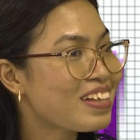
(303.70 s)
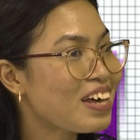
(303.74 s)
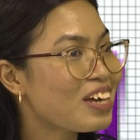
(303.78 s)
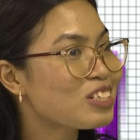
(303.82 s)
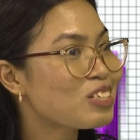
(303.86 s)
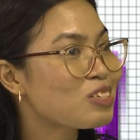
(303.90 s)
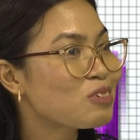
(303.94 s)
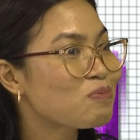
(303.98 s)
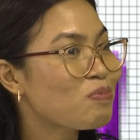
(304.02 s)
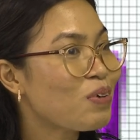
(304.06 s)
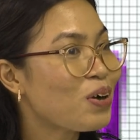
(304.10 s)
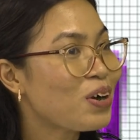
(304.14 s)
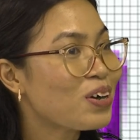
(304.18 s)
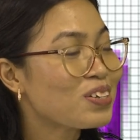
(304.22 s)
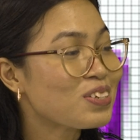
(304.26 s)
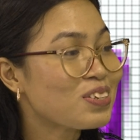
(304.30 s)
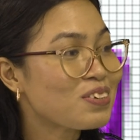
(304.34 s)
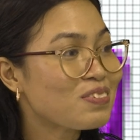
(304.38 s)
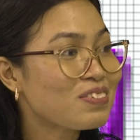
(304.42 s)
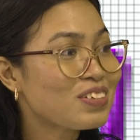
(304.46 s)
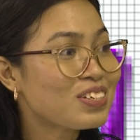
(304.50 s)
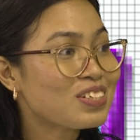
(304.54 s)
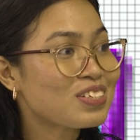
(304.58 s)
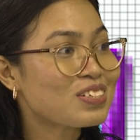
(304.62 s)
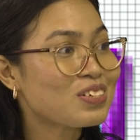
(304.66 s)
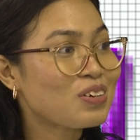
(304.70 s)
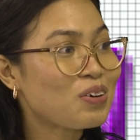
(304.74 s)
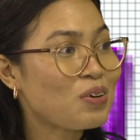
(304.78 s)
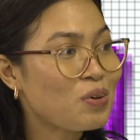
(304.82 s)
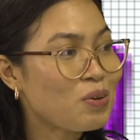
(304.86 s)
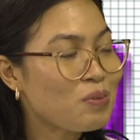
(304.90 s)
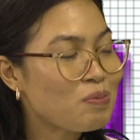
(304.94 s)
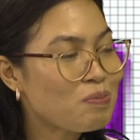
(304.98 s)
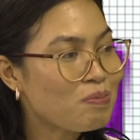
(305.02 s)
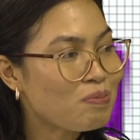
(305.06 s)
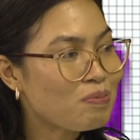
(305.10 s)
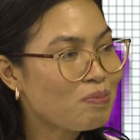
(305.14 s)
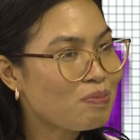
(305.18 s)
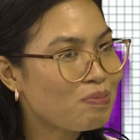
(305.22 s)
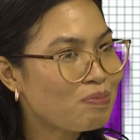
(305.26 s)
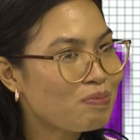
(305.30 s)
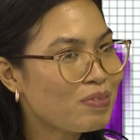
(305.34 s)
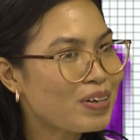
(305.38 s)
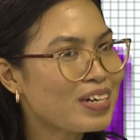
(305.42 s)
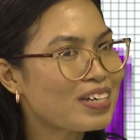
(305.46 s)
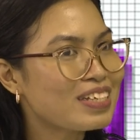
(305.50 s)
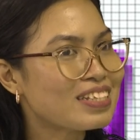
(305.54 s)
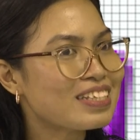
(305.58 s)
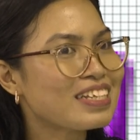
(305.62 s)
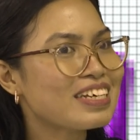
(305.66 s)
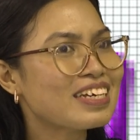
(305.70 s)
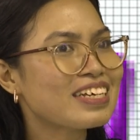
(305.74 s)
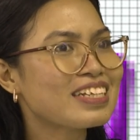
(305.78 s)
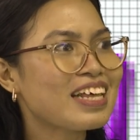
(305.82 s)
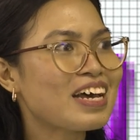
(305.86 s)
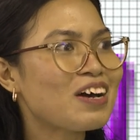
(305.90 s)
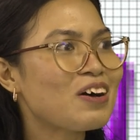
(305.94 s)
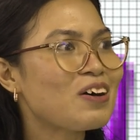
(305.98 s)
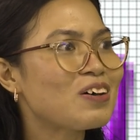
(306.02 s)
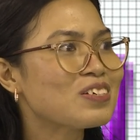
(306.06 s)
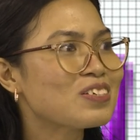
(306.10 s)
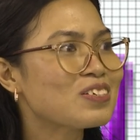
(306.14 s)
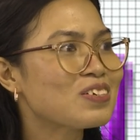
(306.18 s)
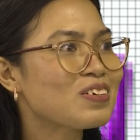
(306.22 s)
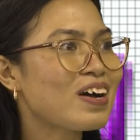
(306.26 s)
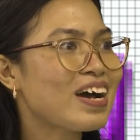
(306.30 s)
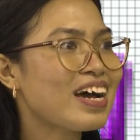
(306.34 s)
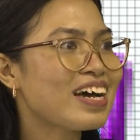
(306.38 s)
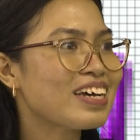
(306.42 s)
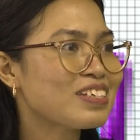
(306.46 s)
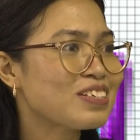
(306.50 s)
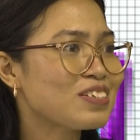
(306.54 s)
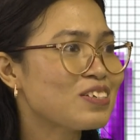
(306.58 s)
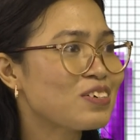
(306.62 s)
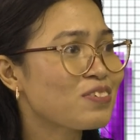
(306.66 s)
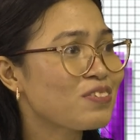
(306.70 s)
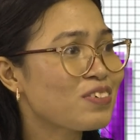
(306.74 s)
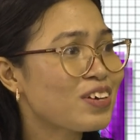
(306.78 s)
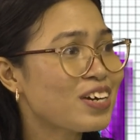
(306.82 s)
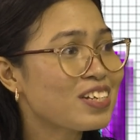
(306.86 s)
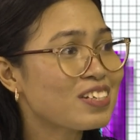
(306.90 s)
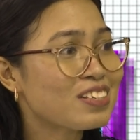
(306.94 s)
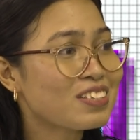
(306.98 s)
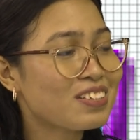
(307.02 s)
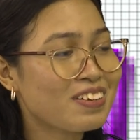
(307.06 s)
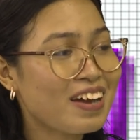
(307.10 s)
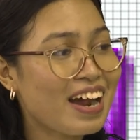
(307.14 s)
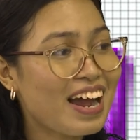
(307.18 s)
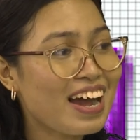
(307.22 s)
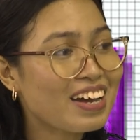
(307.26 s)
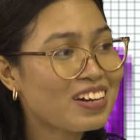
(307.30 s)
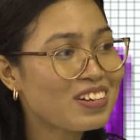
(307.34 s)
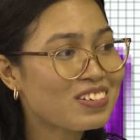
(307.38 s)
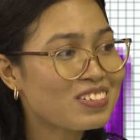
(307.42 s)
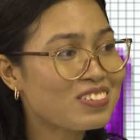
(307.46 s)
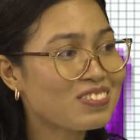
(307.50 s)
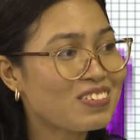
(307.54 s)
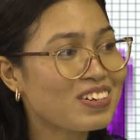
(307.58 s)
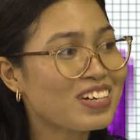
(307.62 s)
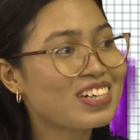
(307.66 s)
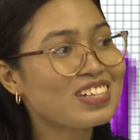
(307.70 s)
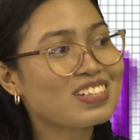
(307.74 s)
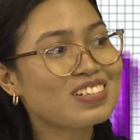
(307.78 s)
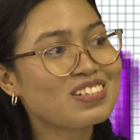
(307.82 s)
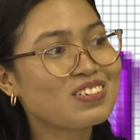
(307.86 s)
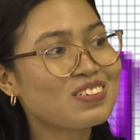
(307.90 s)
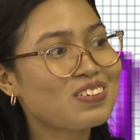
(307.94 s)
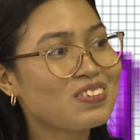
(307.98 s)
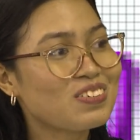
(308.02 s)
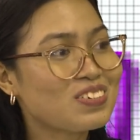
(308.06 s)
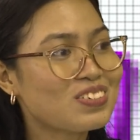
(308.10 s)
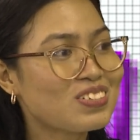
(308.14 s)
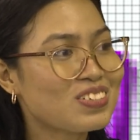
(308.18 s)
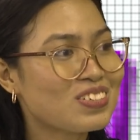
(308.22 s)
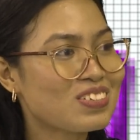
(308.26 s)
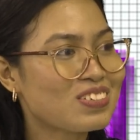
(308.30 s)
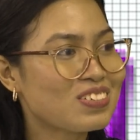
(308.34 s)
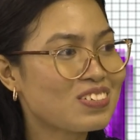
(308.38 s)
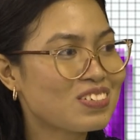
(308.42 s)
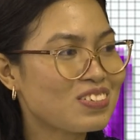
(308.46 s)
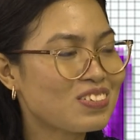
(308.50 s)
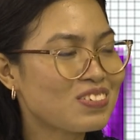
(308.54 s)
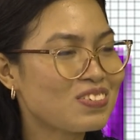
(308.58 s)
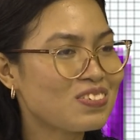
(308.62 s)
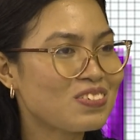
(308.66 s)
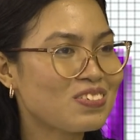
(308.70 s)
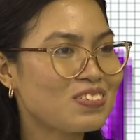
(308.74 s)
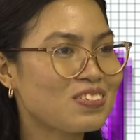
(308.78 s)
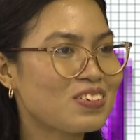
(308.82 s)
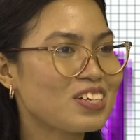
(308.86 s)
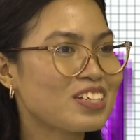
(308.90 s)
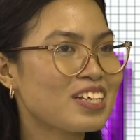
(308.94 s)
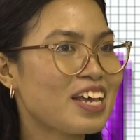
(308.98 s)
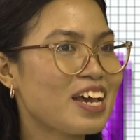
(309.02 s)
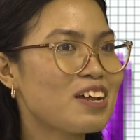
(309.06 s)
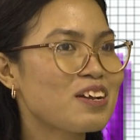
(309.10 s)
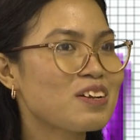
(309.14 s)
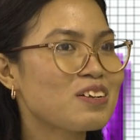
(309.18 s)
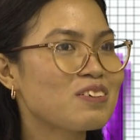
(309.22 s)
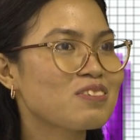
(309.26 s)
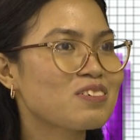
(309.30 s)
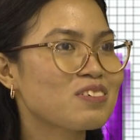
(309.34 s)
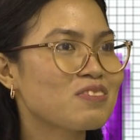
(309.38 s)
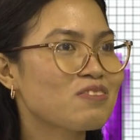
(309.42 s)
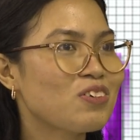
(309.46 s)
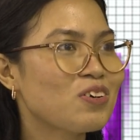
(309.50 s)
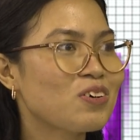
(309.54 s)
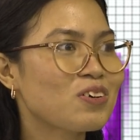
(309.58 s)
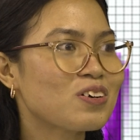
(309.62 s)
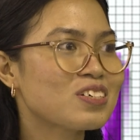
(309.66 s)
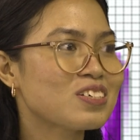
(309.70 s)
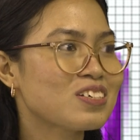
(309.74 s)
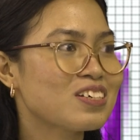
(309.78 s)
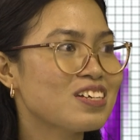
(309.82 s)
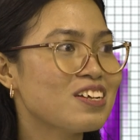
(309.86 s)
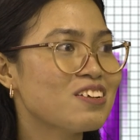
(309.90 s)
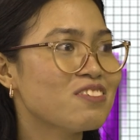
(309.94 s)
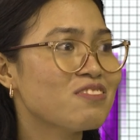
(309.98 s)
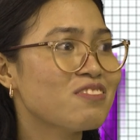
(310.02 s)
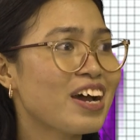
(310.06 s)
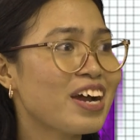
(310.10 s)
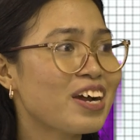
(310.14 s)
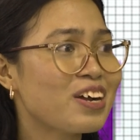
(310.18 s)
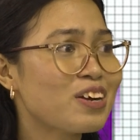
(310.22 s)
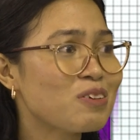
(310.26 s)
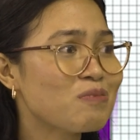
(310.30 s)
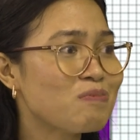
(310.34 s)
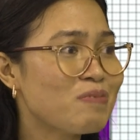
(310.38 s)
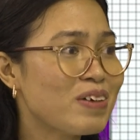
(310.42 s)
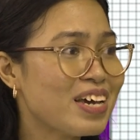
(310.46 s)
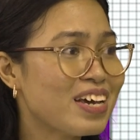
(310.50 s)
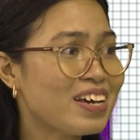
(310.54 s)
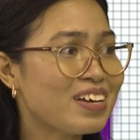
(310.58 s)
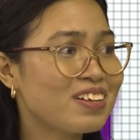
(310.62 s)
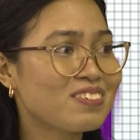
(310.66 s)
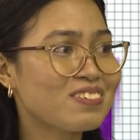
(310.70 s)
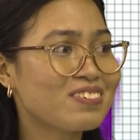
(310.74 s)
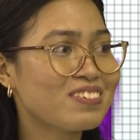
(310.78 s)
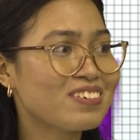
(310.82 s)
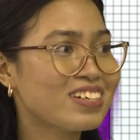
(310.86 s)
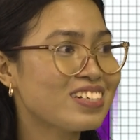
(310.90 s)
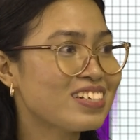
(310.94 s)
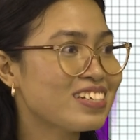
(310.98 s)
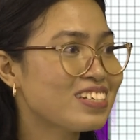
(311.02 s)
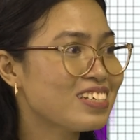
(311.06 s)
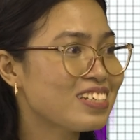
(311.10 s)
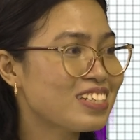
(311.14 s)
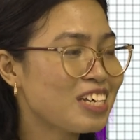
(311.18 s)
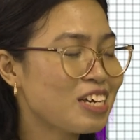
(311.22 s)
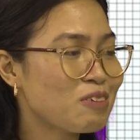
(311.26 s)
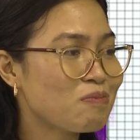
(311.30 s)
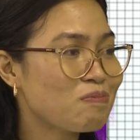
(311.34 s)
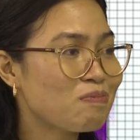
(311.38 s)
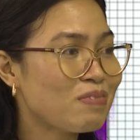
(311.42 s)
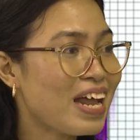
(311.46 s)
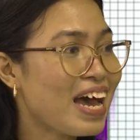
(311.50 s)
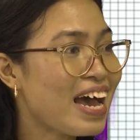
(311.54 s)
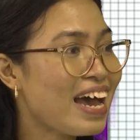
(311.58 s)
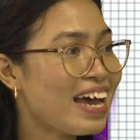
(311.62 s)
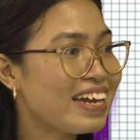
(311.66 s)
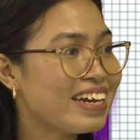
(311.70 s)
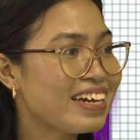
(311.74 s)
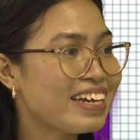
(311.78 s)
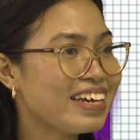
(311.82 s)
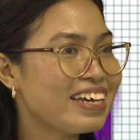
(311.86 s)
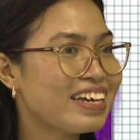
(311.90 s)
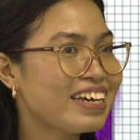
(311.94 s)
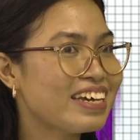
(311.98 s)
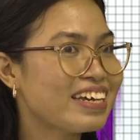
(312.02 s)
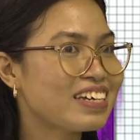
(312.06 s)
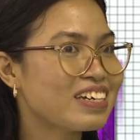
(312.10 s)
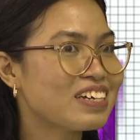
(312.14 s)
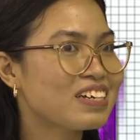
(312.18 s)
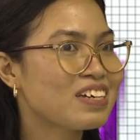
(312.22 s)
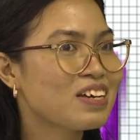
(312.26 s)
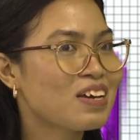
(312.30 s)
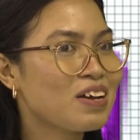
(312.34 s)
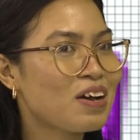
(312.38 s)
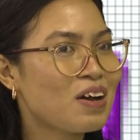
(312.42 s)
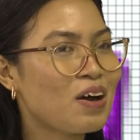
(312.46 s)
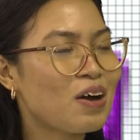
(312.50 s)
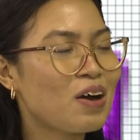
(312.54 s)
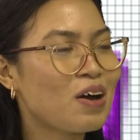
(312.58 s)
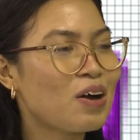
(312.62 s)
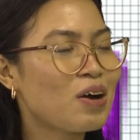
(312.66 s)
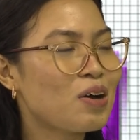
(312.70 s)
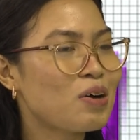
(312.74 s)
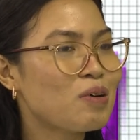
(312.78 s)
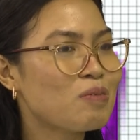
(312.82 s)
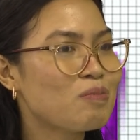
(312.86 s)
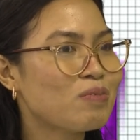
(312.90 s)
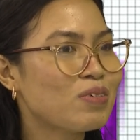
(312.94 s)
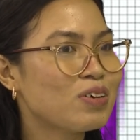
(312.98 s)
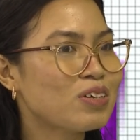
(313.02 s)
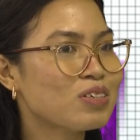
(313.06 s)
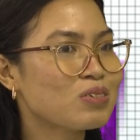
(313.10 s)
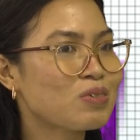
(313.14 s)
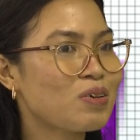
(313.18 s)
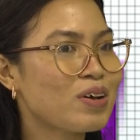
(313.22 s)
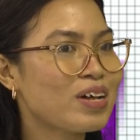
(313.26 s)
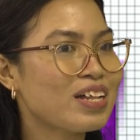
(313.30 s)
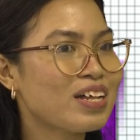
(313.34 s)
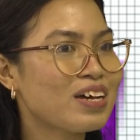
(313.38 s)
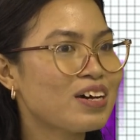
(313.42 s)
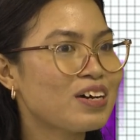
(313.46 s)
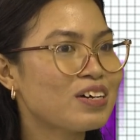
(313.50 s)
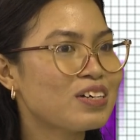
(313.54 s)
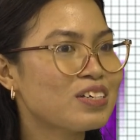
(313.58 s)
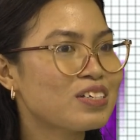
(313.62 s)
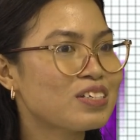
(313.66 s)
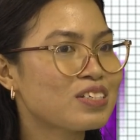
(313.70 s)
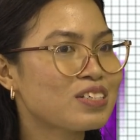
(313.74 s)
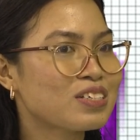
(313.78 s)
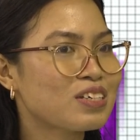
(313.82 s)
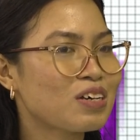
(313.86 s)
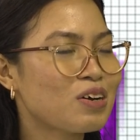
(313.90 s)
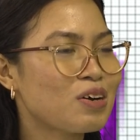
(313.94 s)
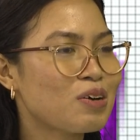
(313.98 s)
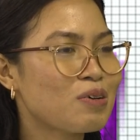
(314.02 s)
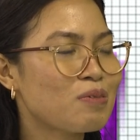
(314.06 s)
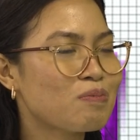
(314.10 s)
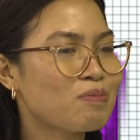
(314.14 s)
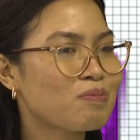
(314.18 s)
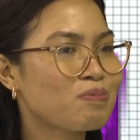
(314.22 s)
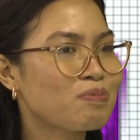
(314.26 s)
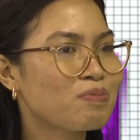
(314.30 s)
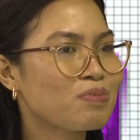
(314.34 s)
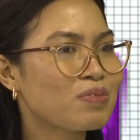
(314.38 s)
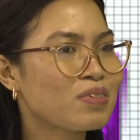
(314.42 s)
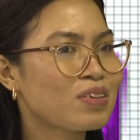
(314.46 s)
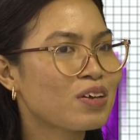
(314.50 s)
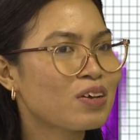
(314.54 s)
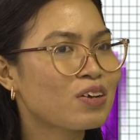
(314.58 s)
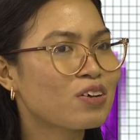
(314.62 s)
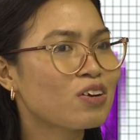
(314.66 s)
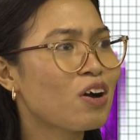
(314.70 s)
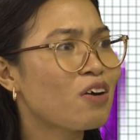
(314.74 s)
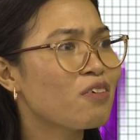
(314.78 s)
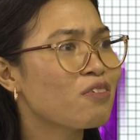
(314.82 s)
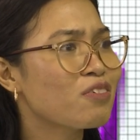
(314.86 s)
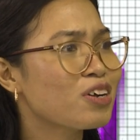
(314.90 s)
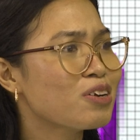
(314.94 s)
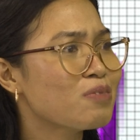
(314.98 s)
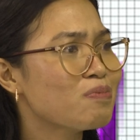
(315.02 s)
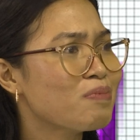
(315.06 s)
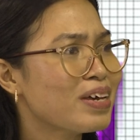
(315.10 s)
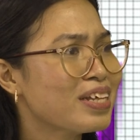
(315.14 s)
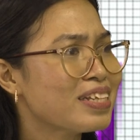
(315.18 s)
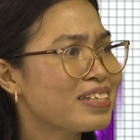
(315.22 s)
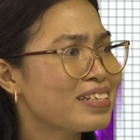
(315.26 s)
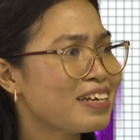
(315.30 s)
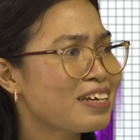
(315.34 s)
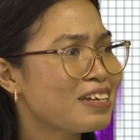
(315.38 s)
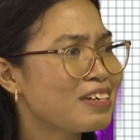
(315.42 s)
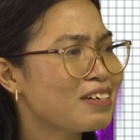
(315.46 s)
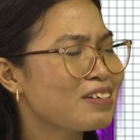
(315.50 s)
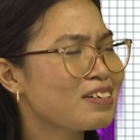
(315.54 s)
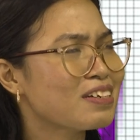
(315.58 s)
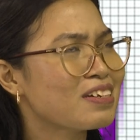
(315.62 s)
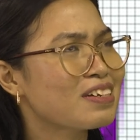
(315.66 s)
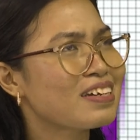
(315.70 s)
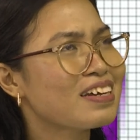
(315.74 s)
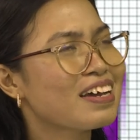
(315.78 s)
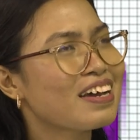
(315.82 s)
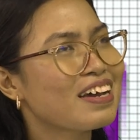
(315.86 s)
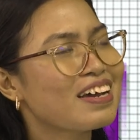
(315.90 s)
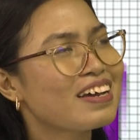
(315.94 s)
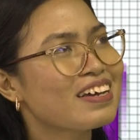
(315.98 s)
That's part of the scope, but it also has different tracks where it goes to. It can focus on environment, real estate planning, as well as government and